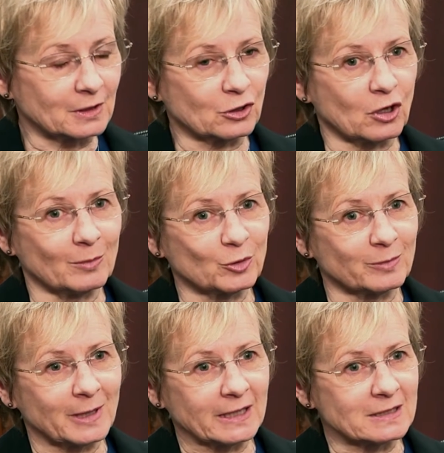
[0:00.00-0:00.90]

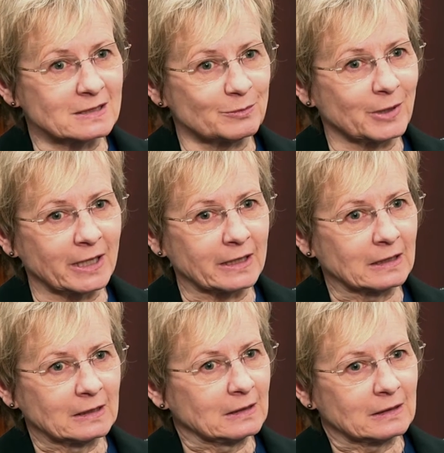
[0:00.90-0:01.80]
compromised by
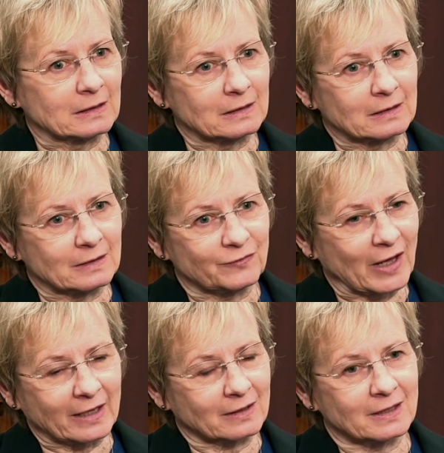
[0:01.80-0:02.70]
the
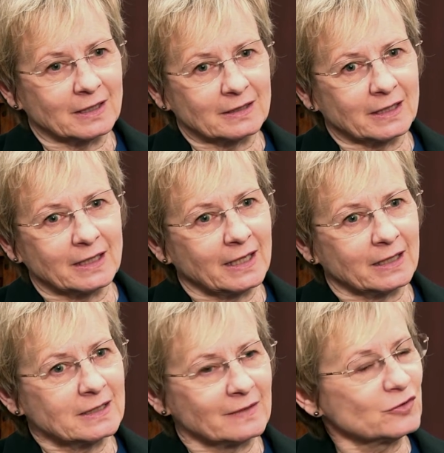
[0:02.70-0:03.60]
fact that they
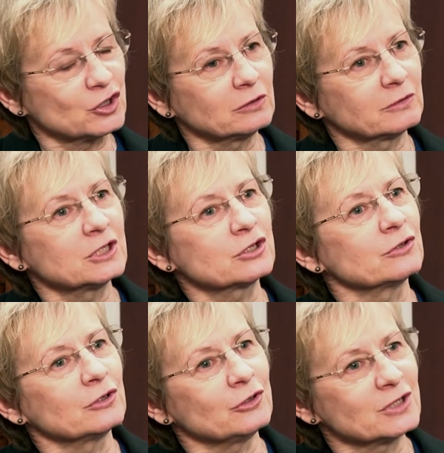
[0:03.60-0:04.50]
can't have children, so
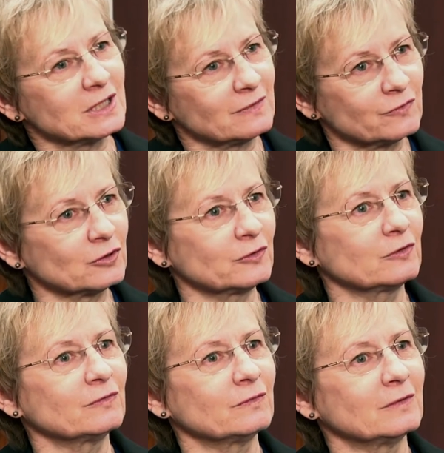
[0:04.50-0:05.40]
they're using
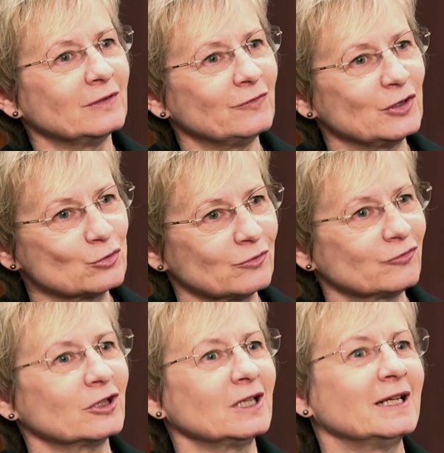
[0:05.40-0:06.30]
in vitro
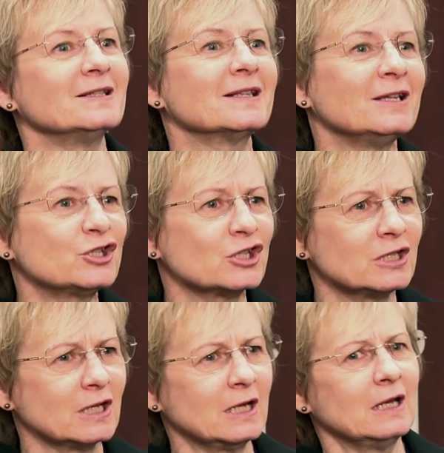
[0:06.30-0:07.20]

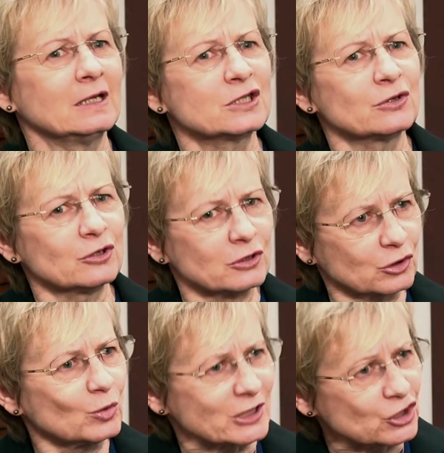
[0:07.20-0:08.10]
fertilization? So there are
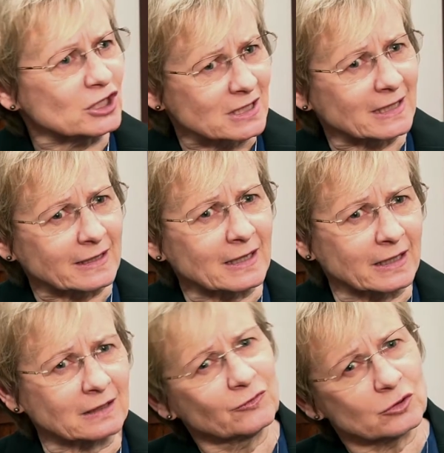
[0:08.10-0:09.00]
questions like
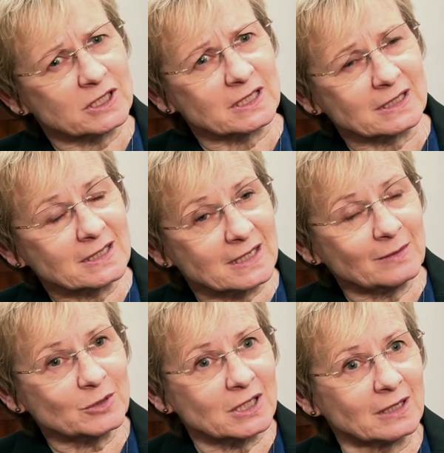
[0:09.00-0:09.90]
that. Of course, at the
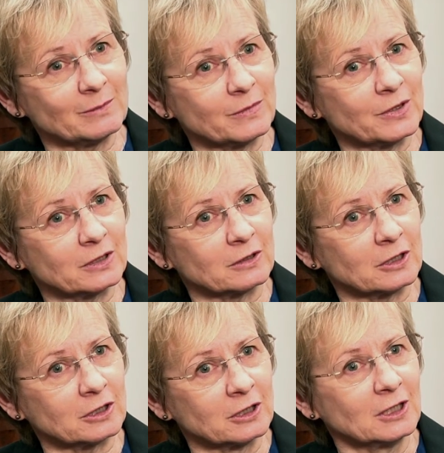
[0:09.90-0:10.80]
same time, there
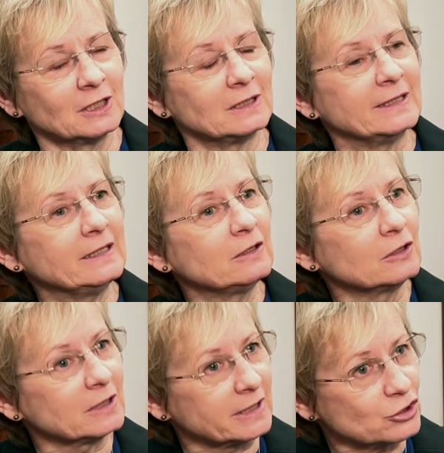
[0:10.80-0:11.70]
are
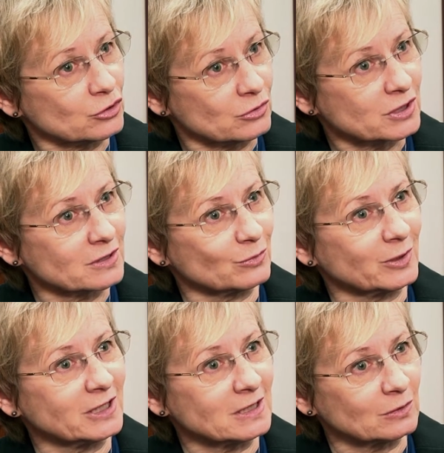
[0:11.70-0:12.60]
legal issues that
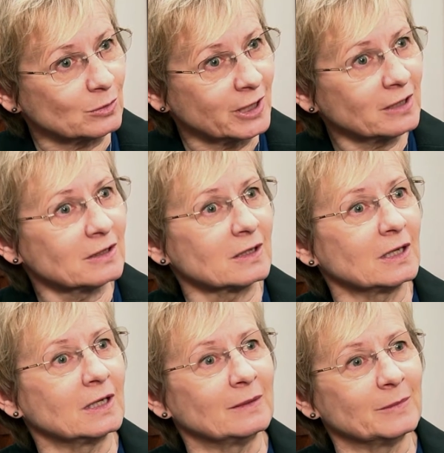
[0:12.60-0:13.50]
we deal with,
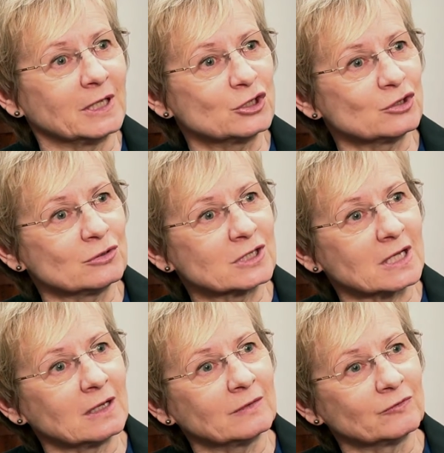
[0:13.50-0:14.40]
issues
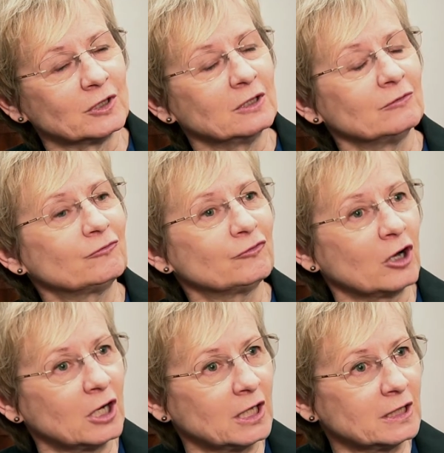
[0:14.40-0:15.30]
of
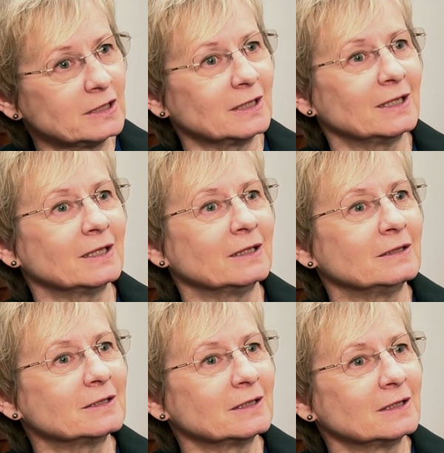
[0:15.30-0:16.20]
fraud
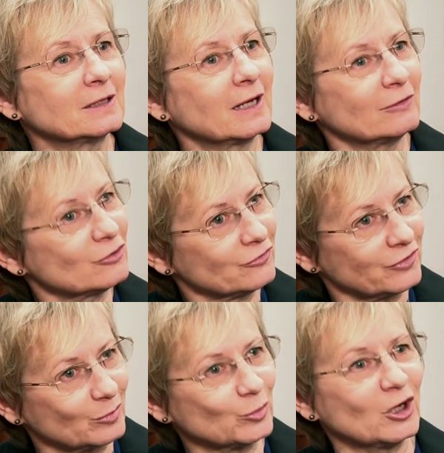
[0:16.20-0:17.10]
and
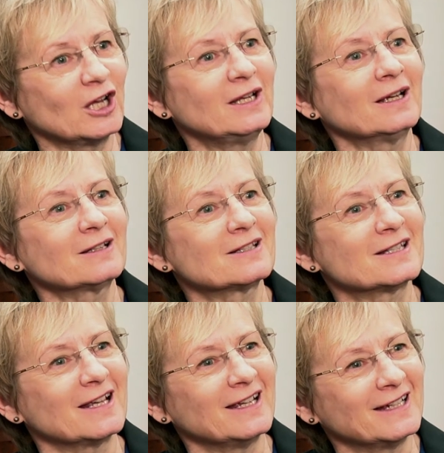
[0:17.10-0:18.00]
counterfeit products
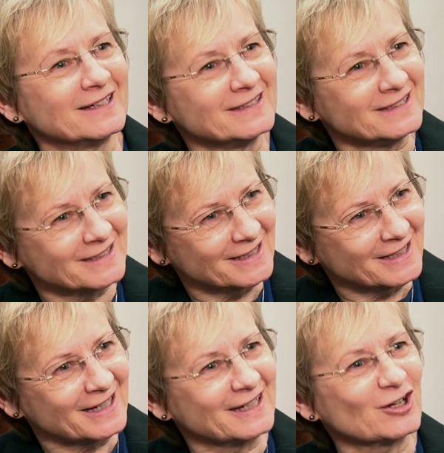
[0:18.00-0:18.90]
and
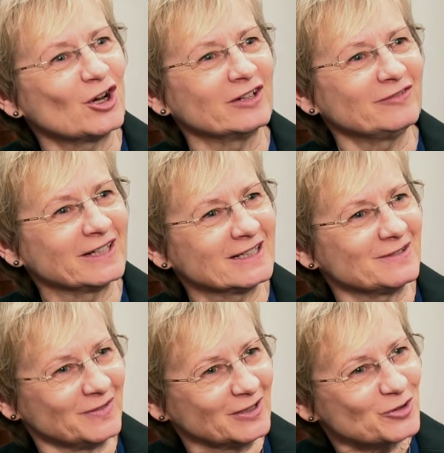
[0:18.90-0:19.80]
conflict
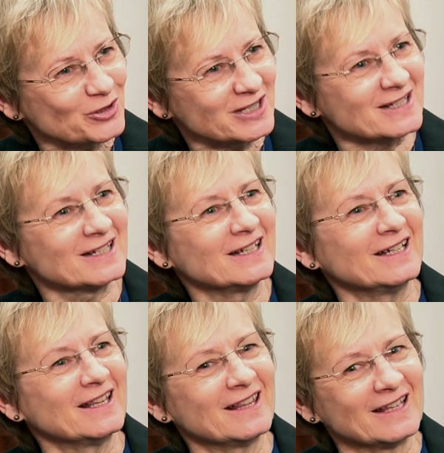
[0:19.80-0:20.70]
of interest
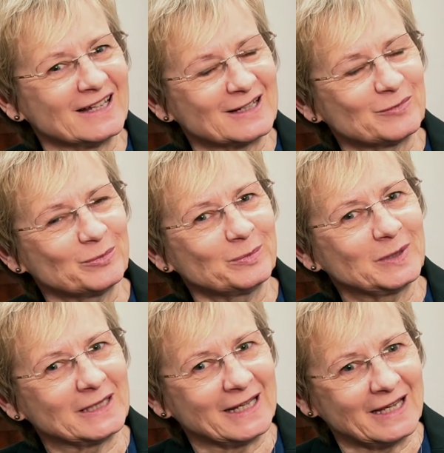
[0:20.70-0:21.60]
that
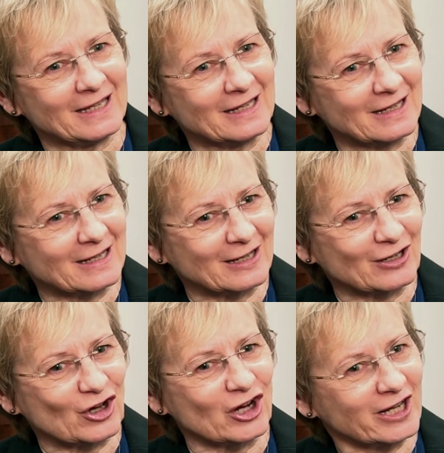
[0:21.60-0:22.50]
plague
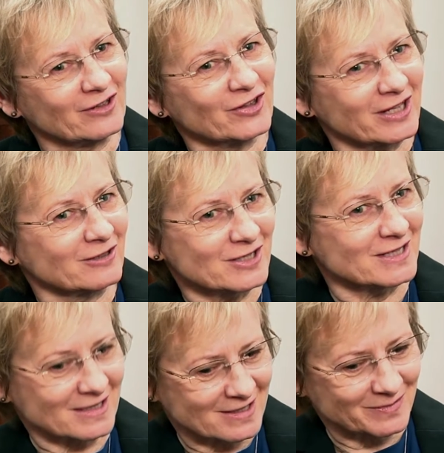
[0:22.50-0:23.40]
our healthcare
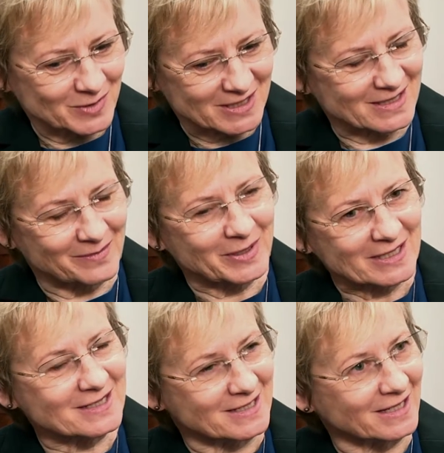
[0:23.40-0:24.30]
system to some
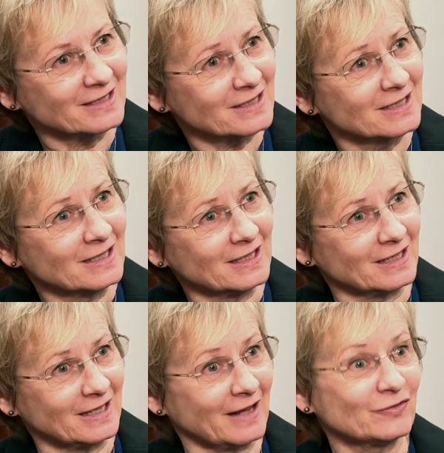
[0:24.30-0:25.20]
extent
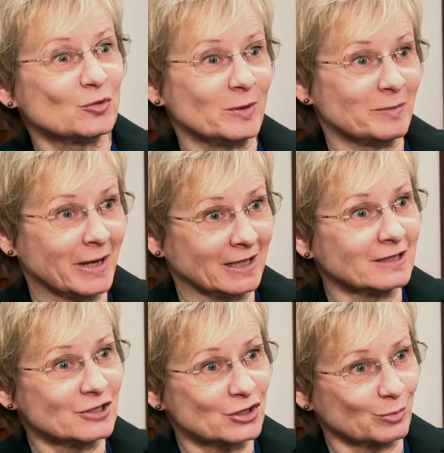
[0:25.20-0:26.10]
and have to be
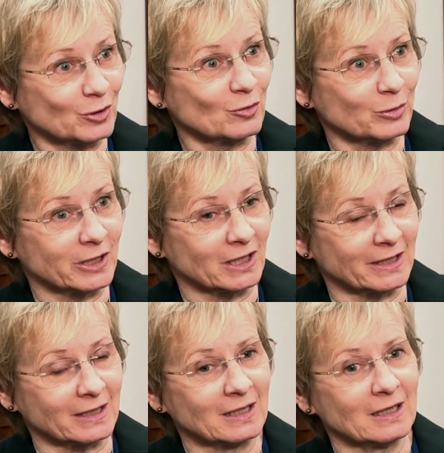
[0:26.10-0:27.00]
managed
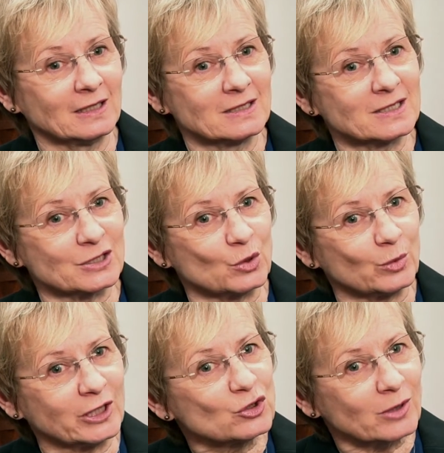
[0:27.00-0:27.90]
appropriately. So
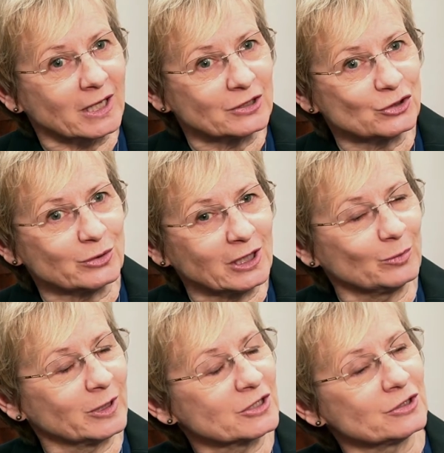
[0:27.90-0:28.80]
we try to
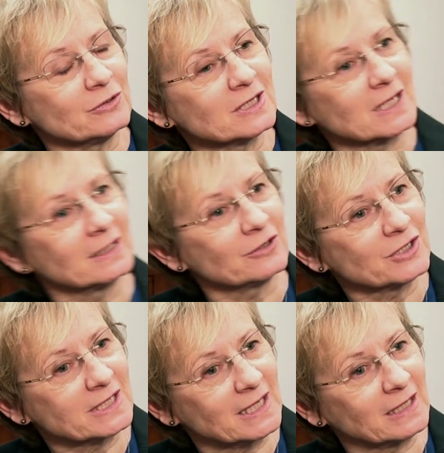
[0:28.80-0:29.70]
help our students
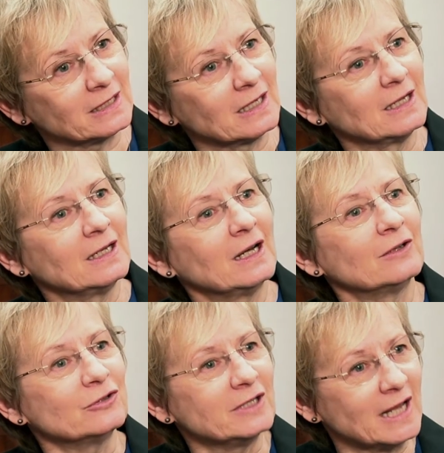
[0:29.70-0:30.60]
understand how
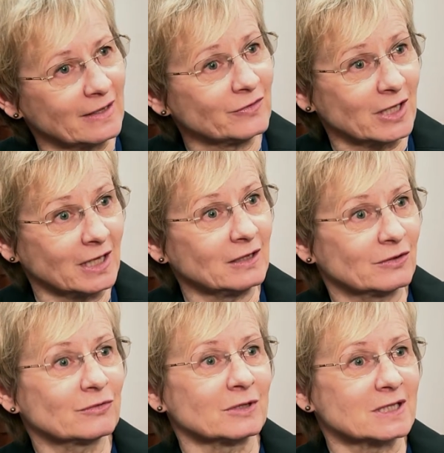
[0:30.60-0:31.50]
to navigate
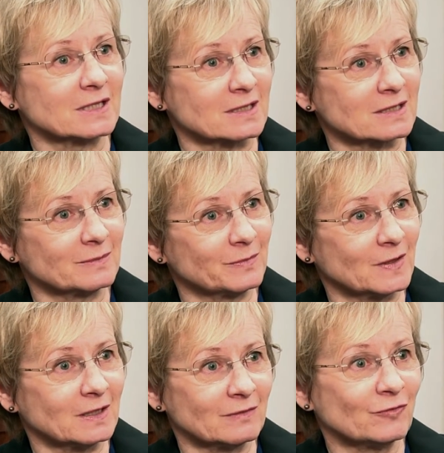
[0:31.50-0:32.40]
through a system
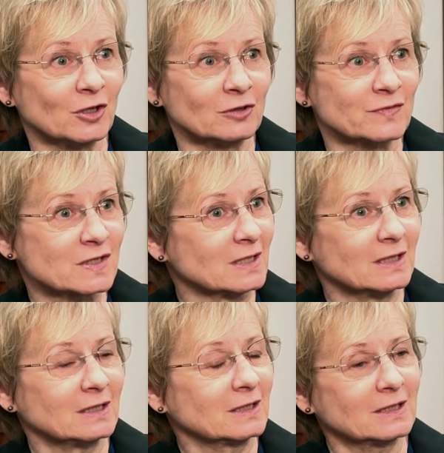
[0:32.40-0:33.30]
that involves
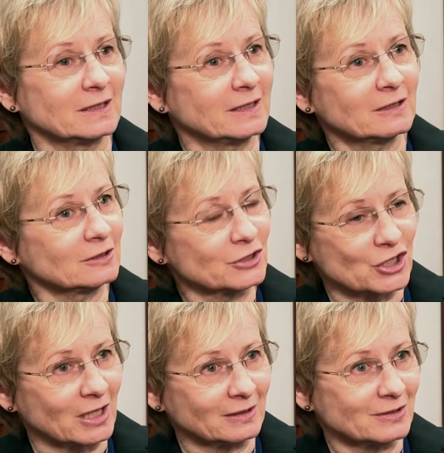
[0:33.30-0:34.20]
clinical
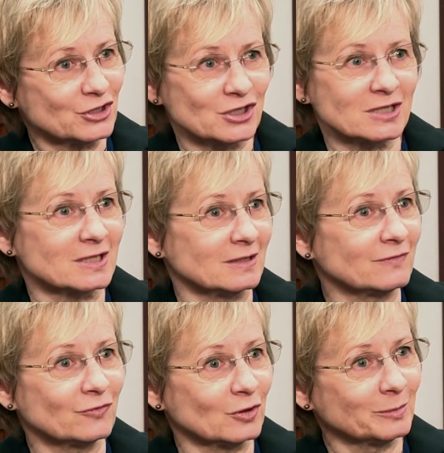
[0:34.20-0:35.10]
challenges and
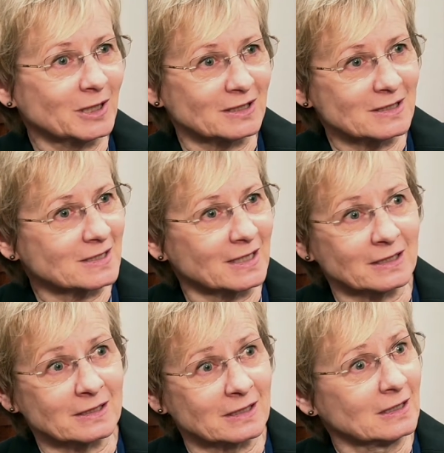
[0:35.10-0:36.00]
informed
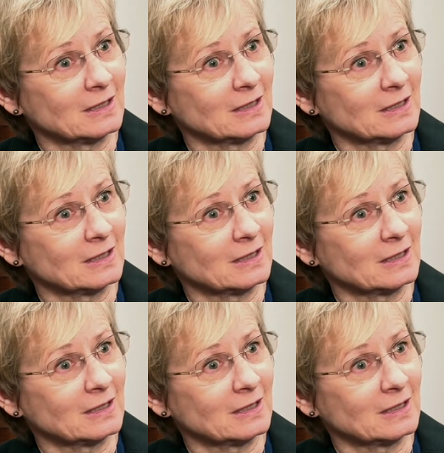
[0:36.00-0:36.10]
consent,